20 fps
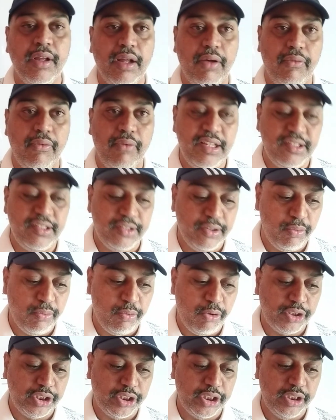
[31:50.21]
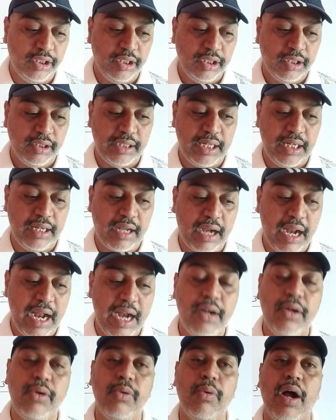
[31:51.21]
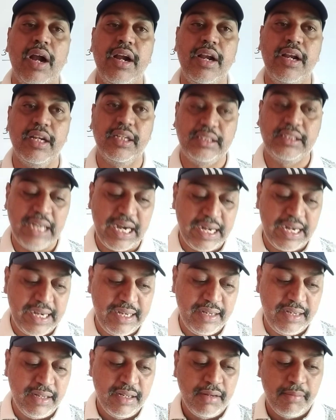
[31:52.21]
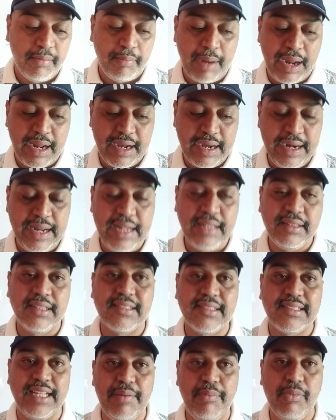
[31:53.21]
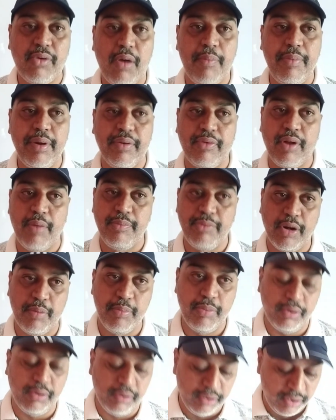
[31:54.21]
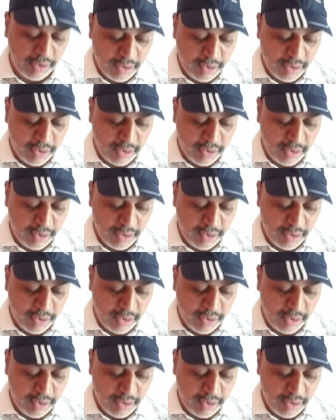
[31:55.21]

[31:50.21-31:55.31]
Once you watch it, then try to understand it by reading the same topic from your book.